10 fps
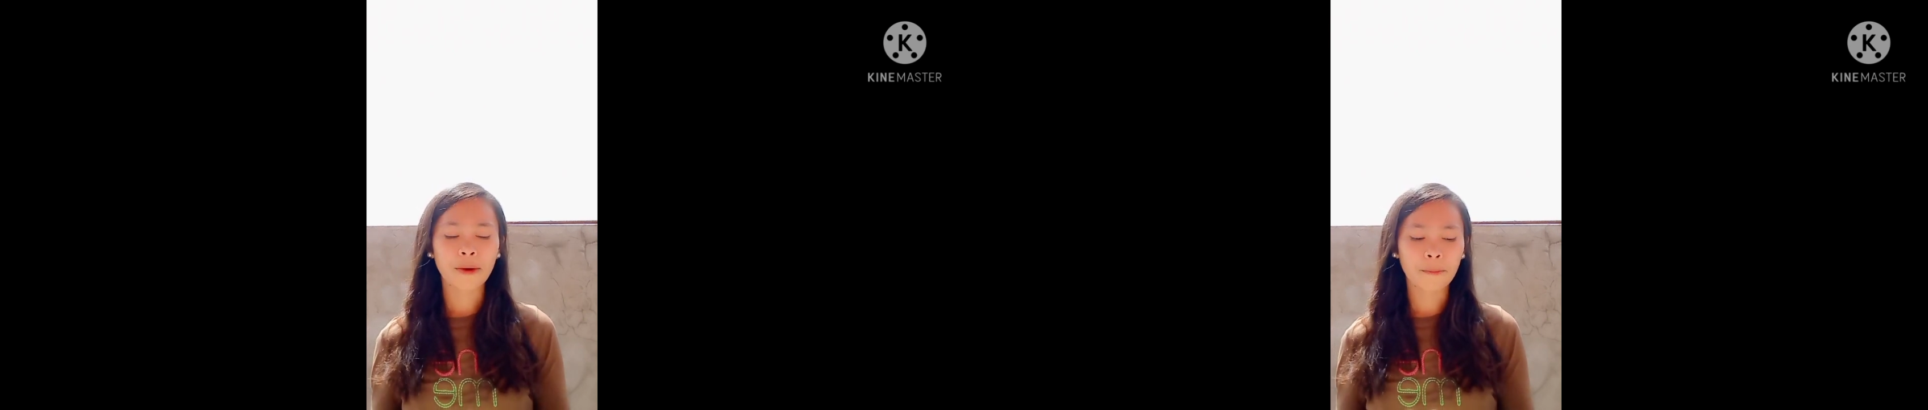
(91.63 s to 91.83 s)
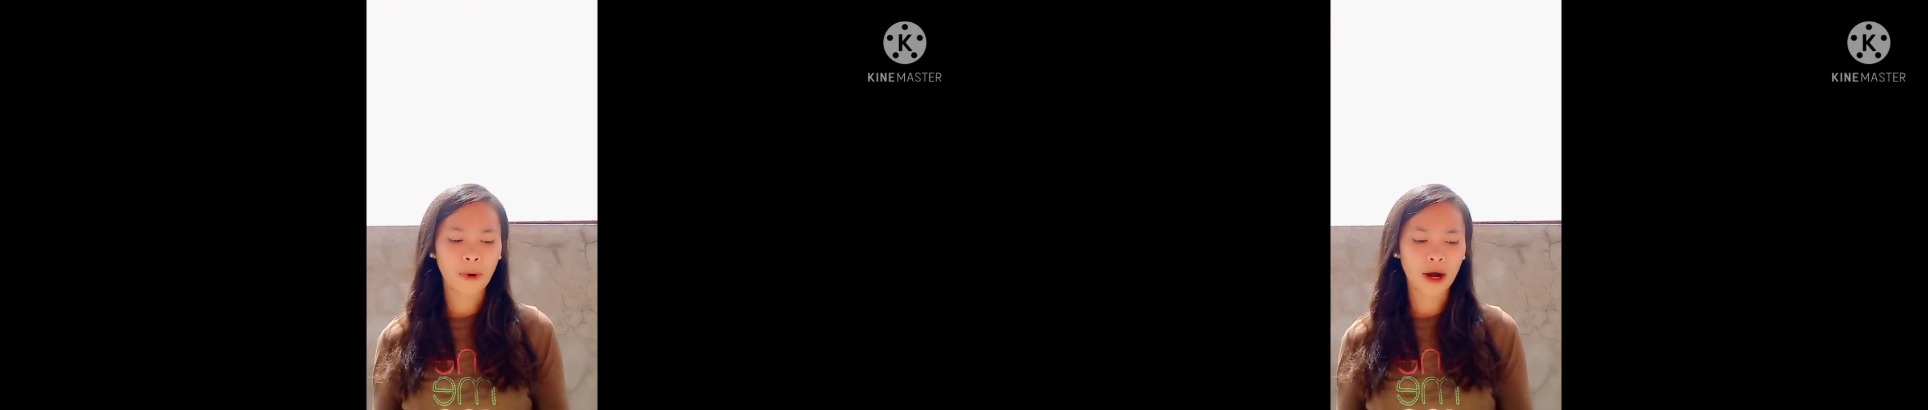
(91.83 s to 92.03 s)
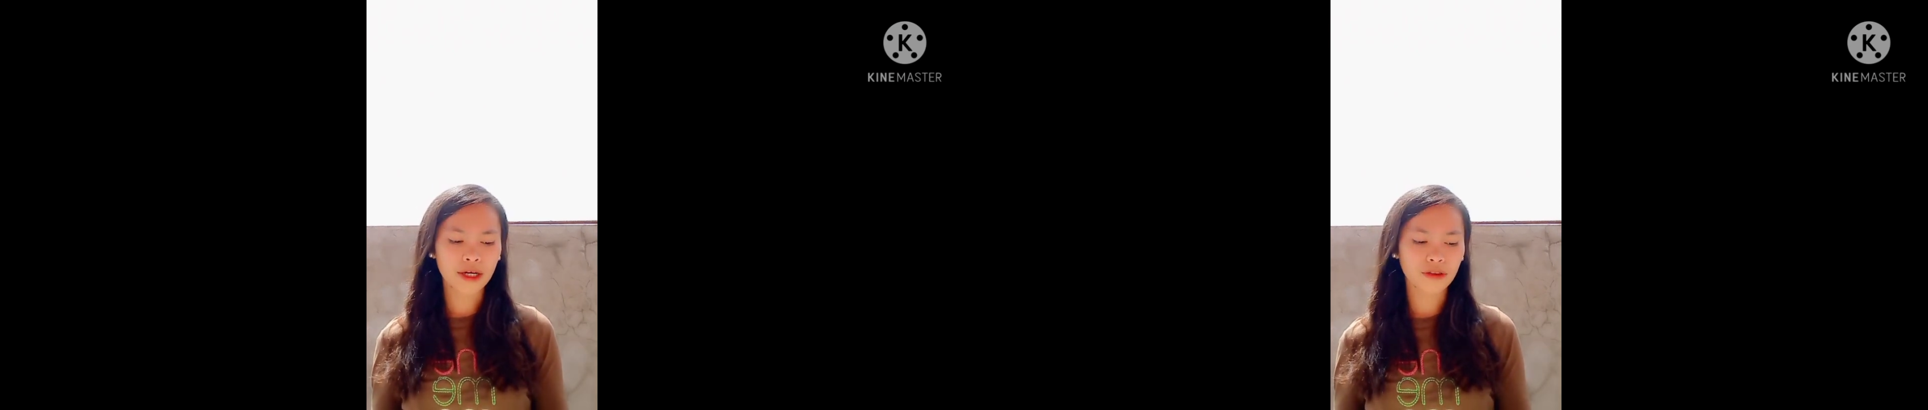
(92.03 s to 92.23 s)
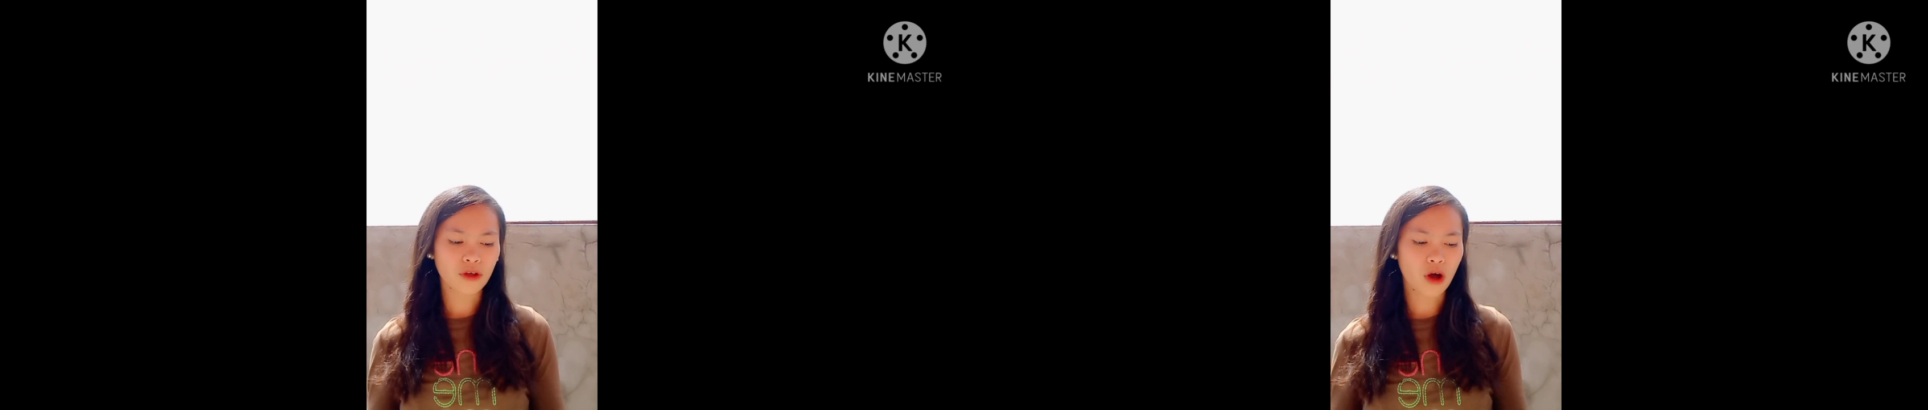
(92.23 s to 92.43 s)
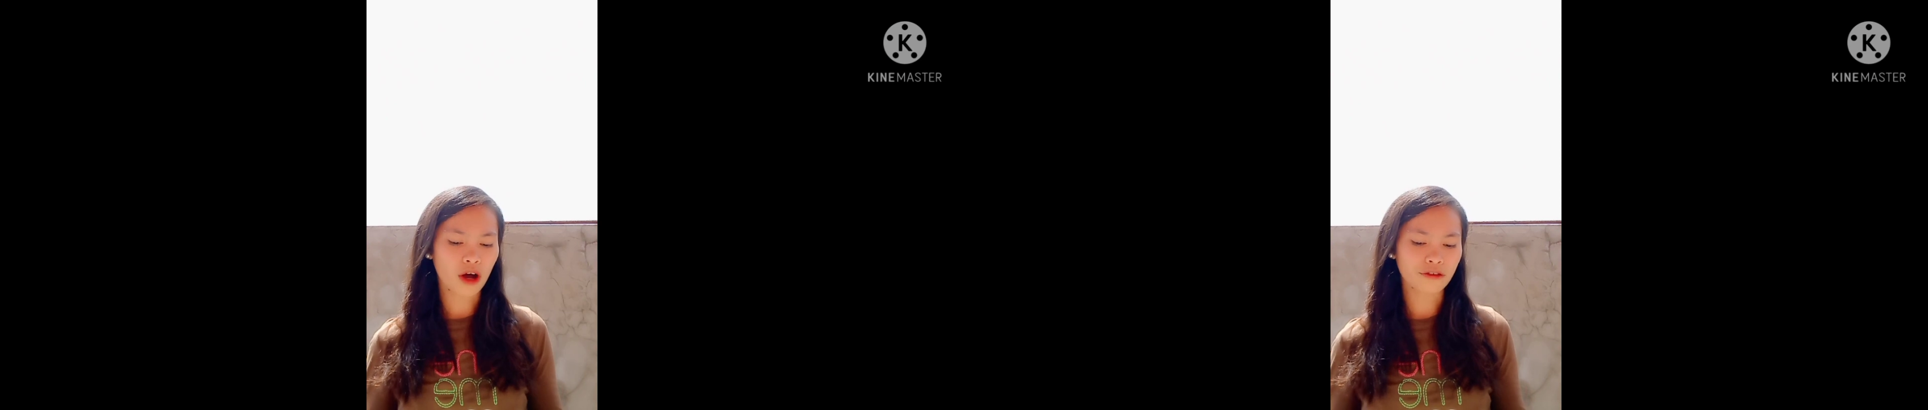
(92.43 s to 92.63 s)
part
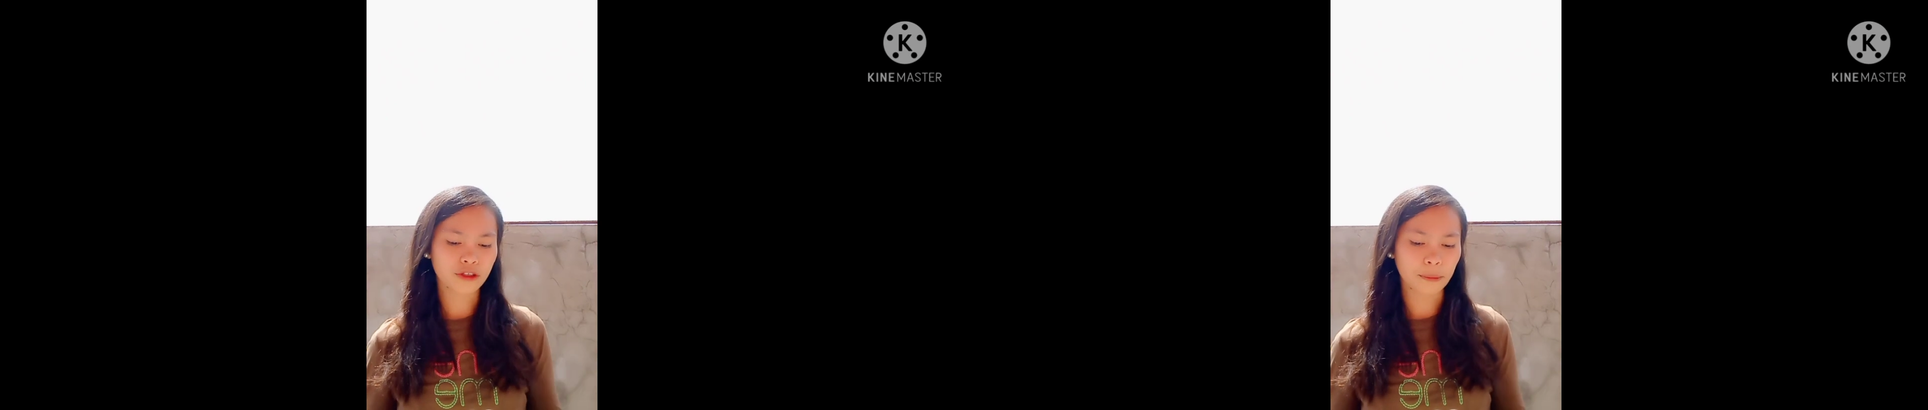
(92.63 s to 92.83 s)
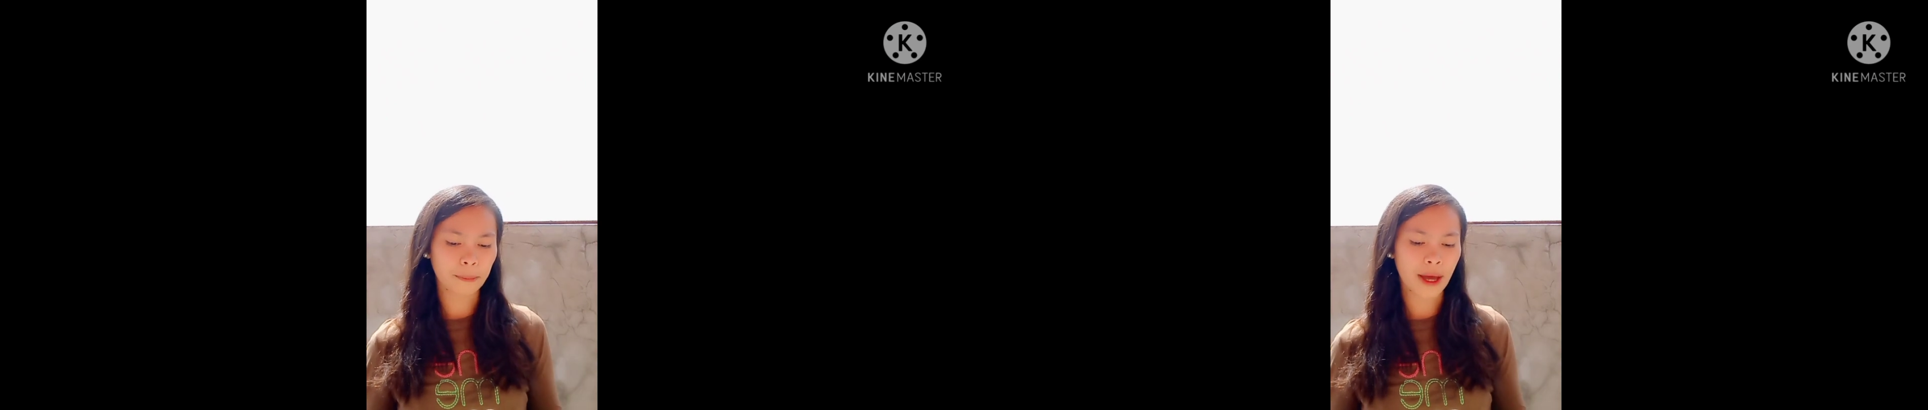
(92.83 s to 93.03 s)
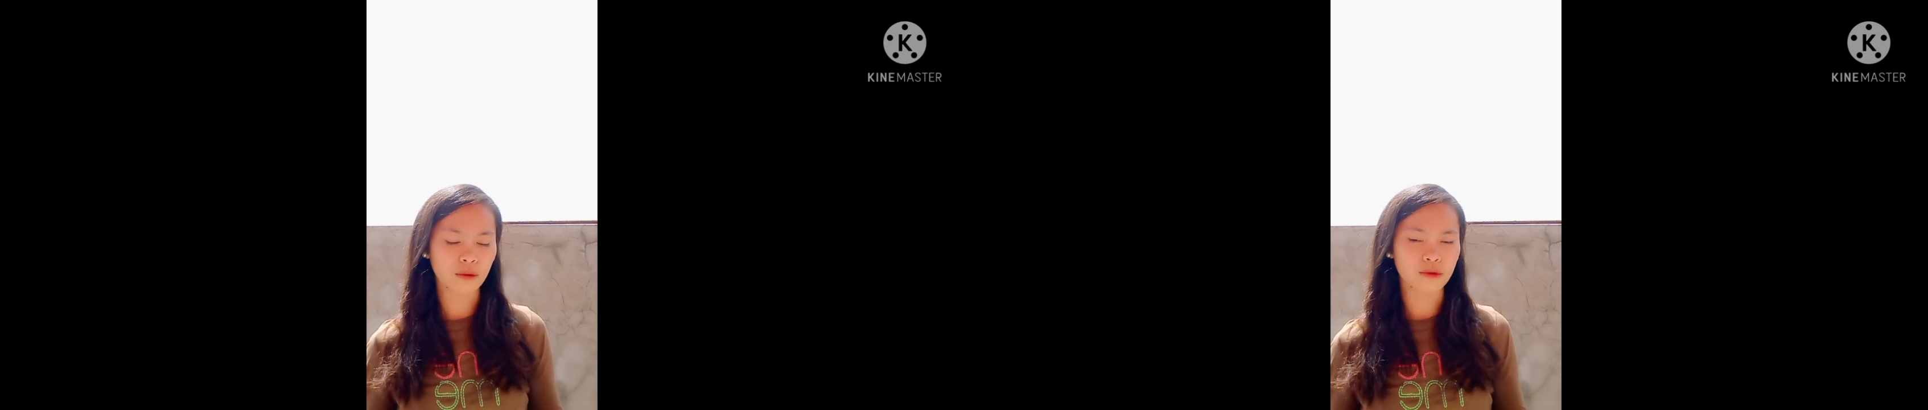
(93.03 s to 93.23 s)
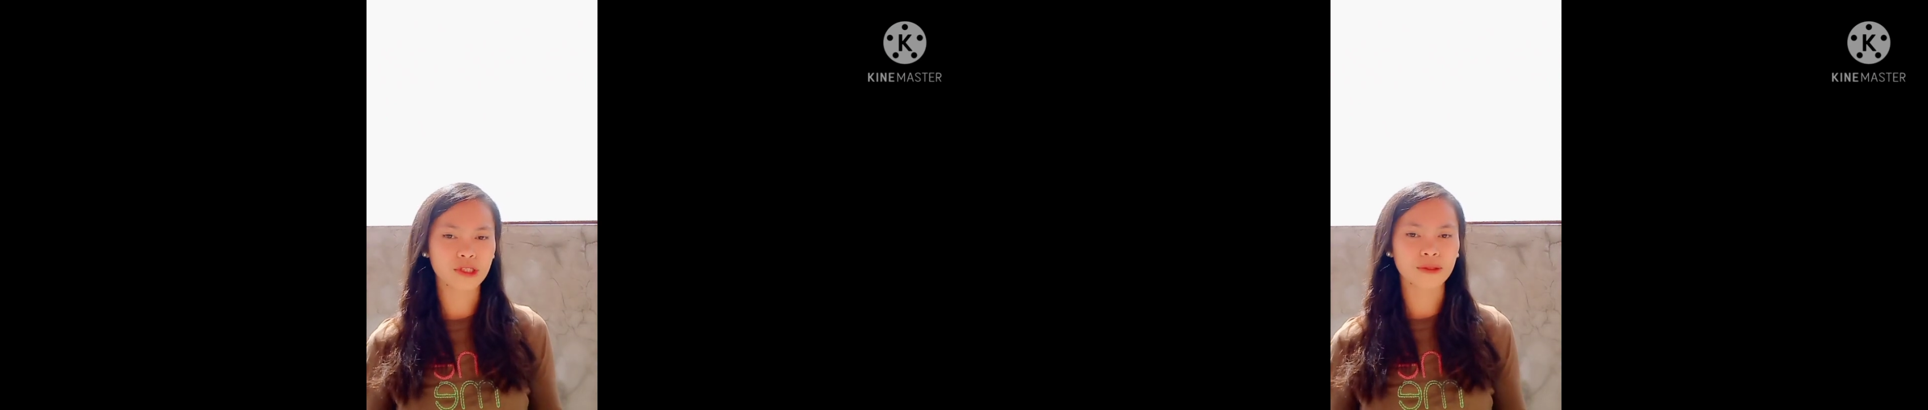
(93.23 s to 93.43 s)
of compounds.